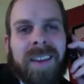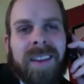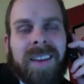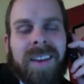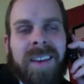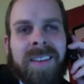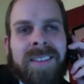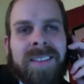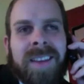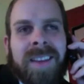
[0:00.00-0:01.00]
is
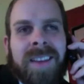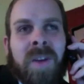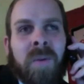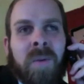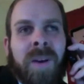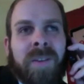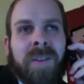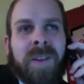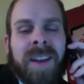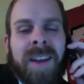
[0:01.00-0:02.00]
that no one will ever
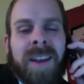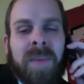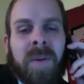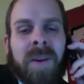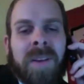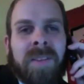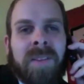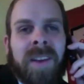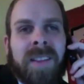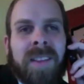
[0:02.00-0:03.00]
again at BYU
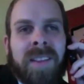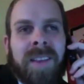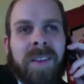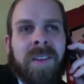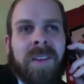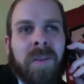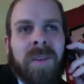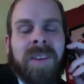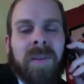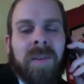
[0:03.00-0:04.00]
say that they are the
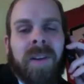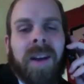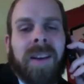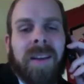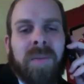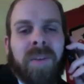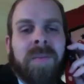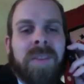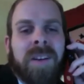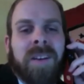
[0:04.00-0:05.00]
only Democrat at Brigham
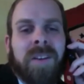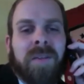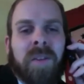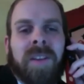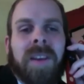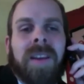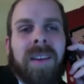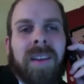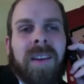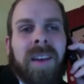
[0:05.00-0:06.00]
Young University.
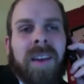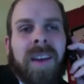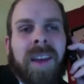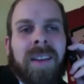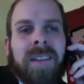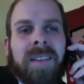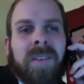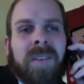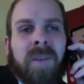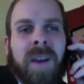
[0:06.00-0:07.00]
And
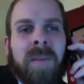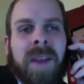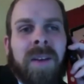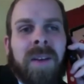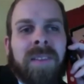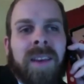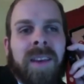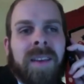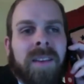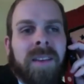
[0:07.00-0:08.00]
so coming out and
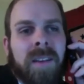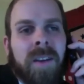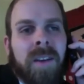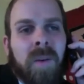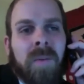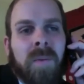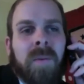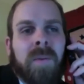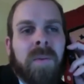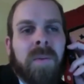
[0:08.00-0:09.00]
saying, you know,
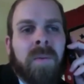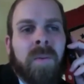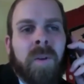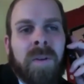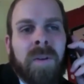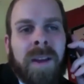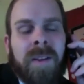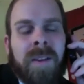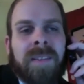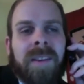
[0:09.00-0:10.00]
we're
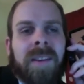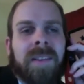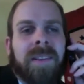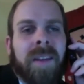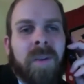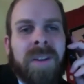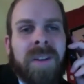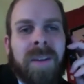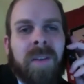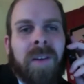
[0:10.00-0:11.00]
Latter-day Saints and we're
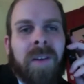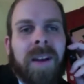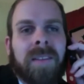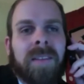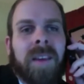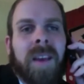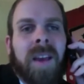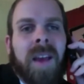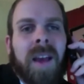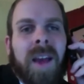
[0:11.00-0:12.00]
Democrats
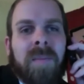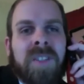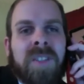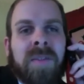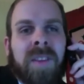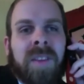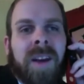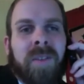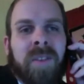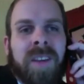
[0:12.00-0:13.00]
shifts the
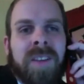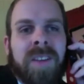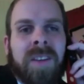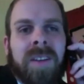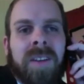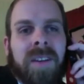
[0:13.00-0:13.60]
conversation